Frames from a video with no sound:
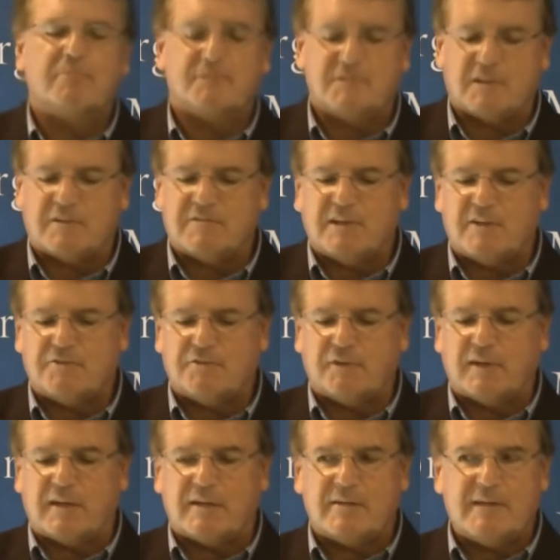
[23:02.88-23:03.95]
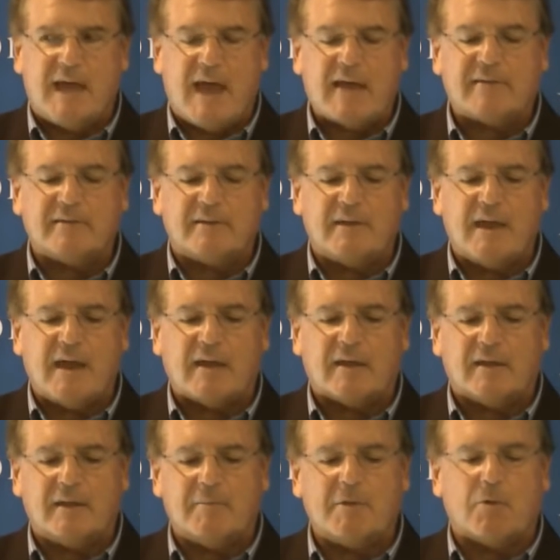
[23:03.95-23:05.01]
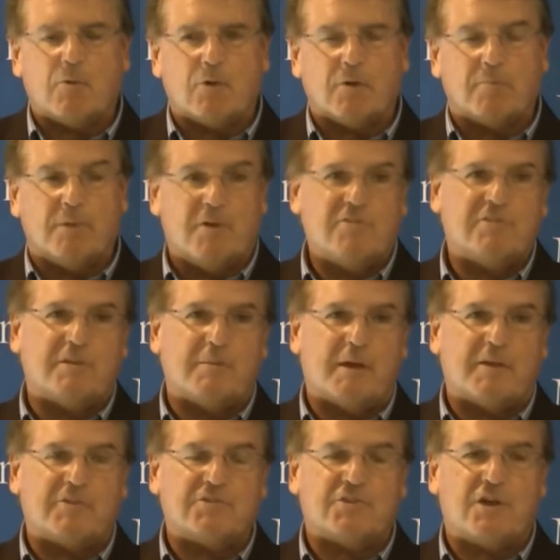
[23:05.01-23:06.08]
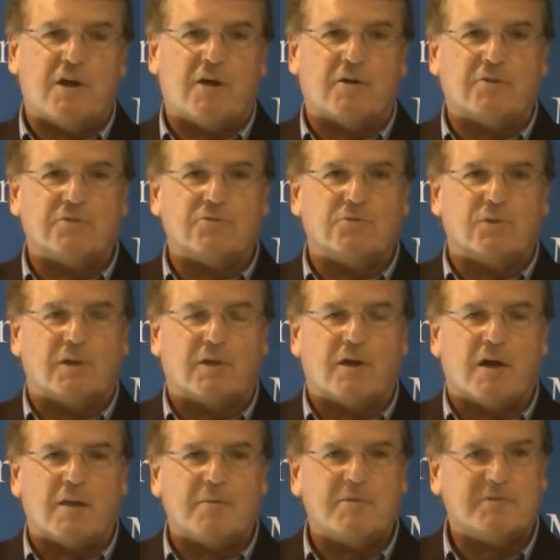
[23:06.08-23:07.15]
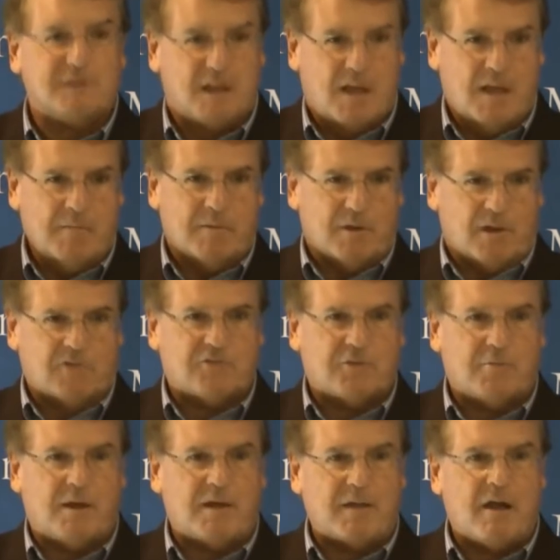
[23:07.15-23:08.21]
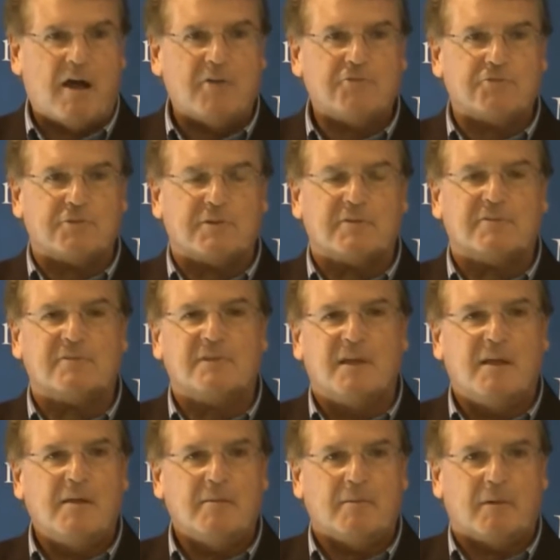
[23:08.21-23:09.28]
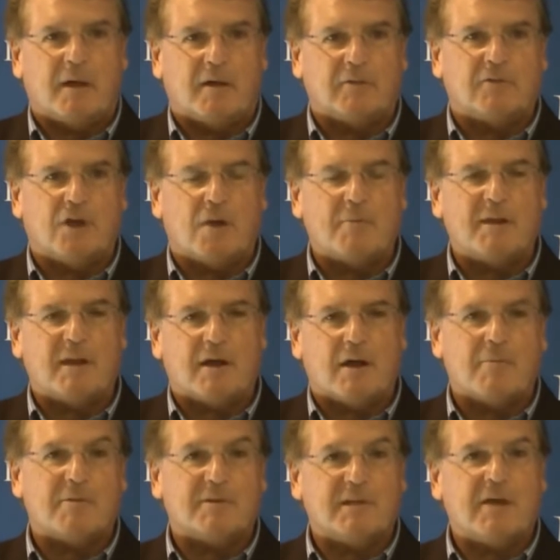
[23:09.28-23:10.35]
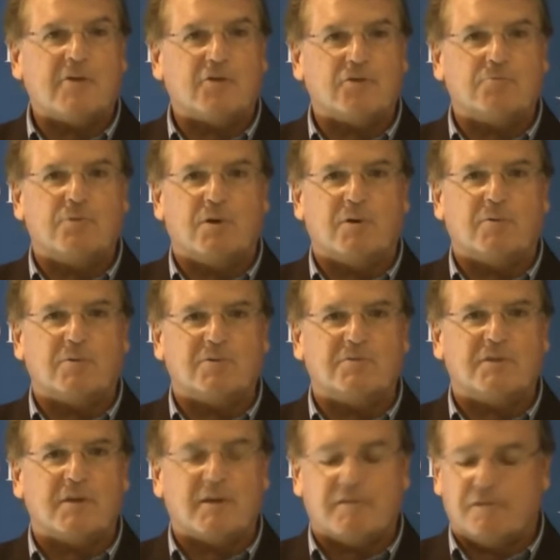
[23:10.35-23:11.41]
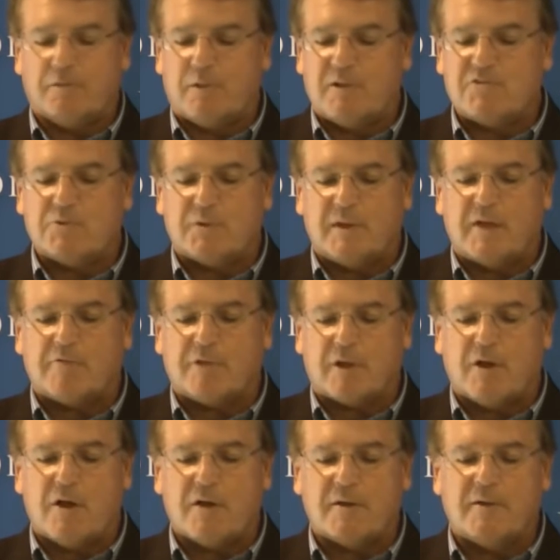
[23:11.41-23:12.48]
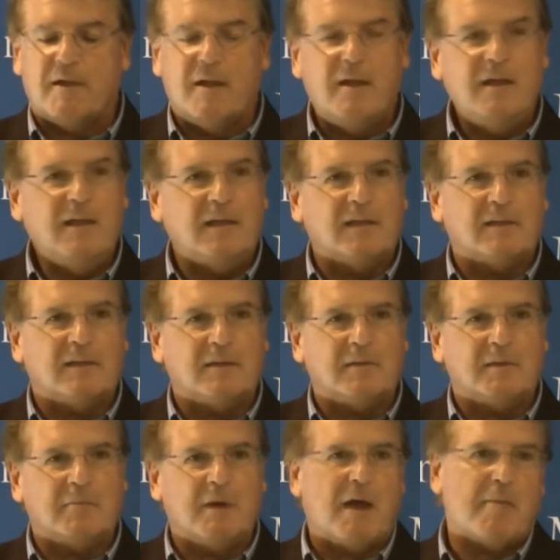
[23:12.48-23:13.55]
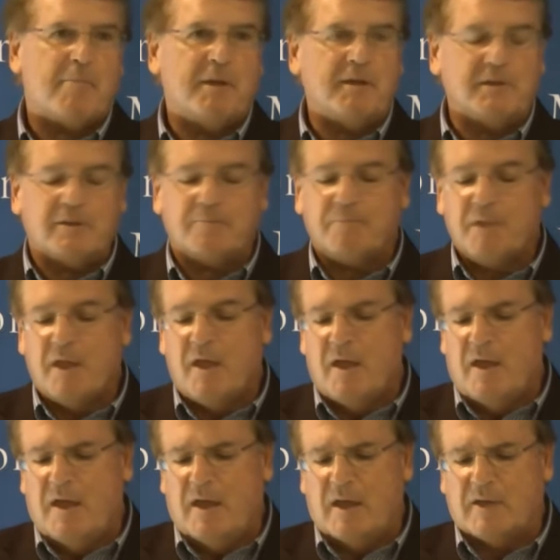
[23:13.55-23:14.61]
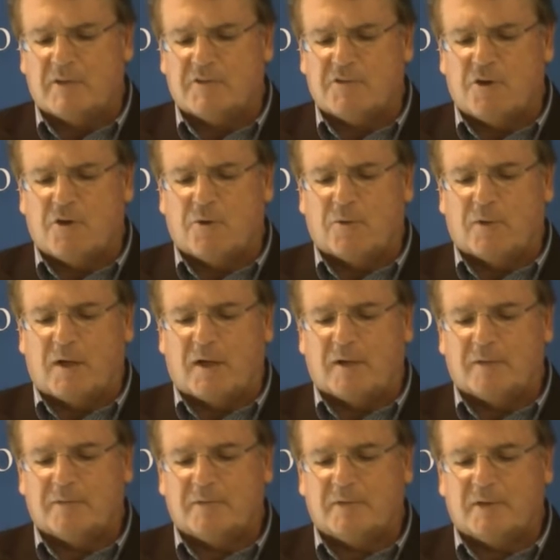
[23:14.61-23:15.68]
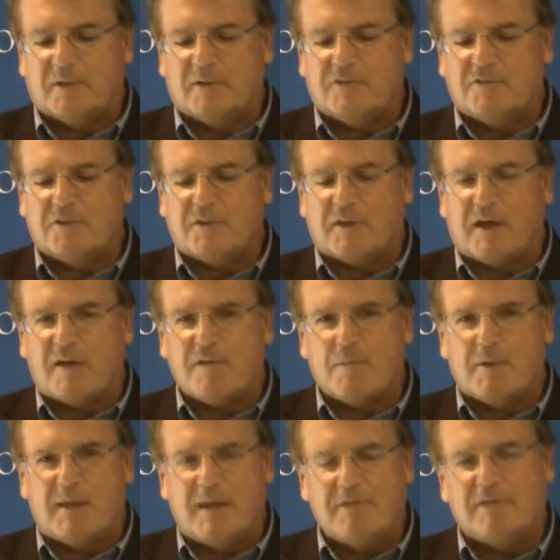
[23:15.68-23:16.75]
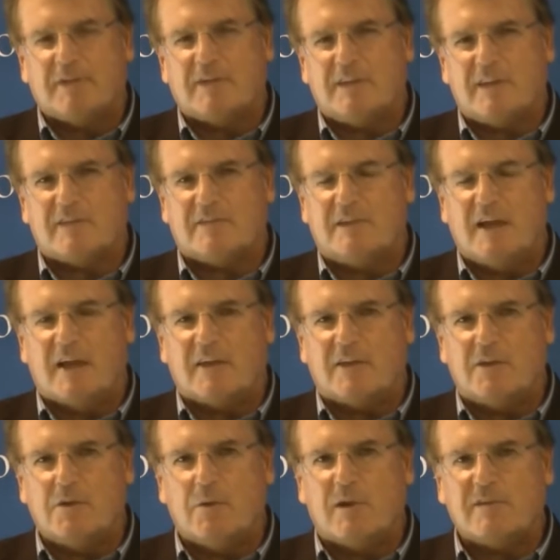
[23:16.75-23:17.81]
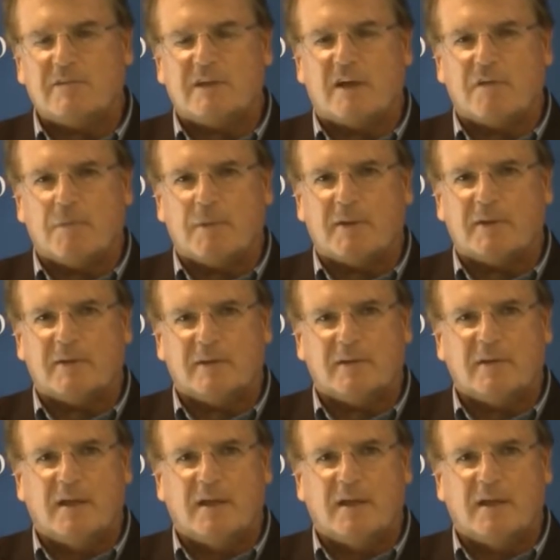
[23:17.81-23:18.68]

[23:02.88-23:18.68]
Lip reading: successfully attacked in the academic world, mostly by the Chicago School economists, but also by the Austrians. Dominic Armentano's book was very influential in that regard, in my opinion. And so the government, even to this day, the U.S. government,